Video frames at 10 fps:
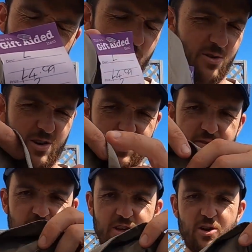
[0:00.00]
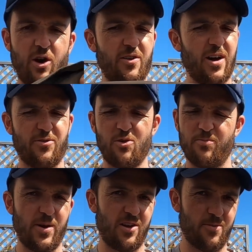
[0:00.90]
I'll give it a go. I
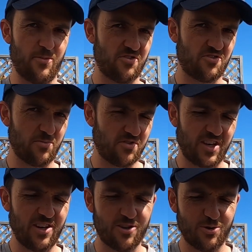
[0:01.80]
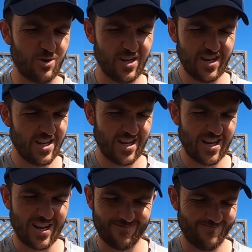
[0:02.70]
don't pick up Moschino
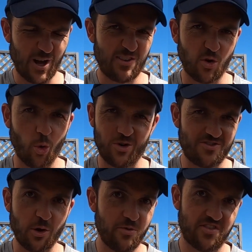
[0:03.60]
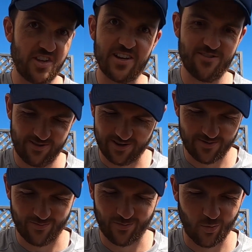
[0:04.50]
at all. I just don't see it.
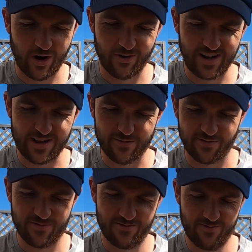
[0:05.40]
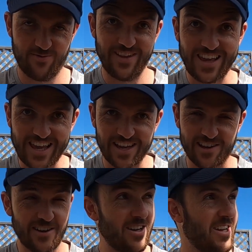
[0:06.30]
Where I live
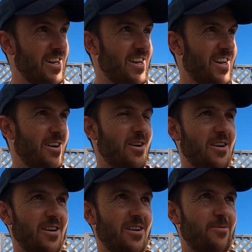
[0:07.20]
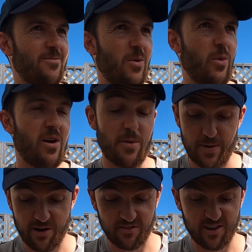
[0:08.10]
here, and where my
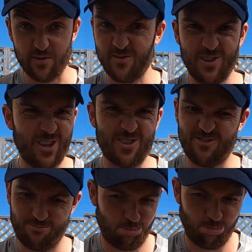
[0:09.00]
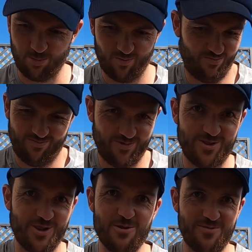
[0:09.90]
parents live,
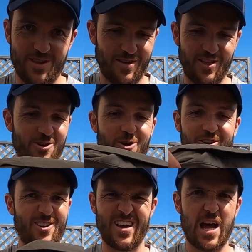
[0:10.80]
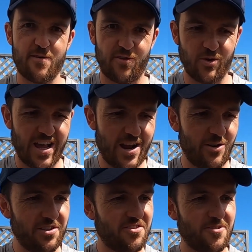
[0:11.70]
they're not like affluent
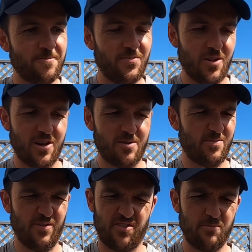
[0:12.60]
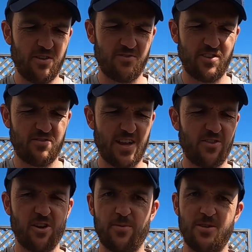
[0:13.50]
arelike but for some reason this
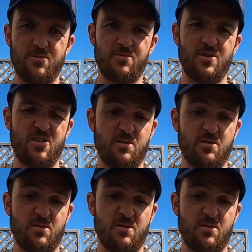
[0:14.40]
ended up in